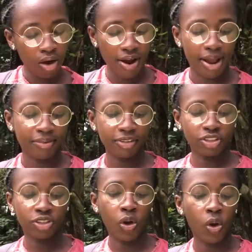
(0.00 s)
all right.
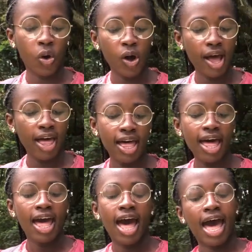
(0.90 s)
So
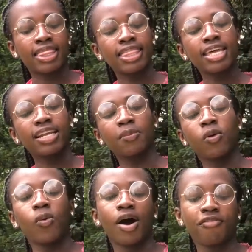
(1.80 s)
I think
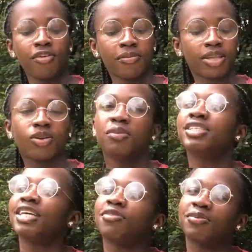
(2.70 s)
number one for me. Let me
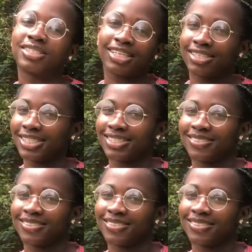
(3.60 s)
take it from six.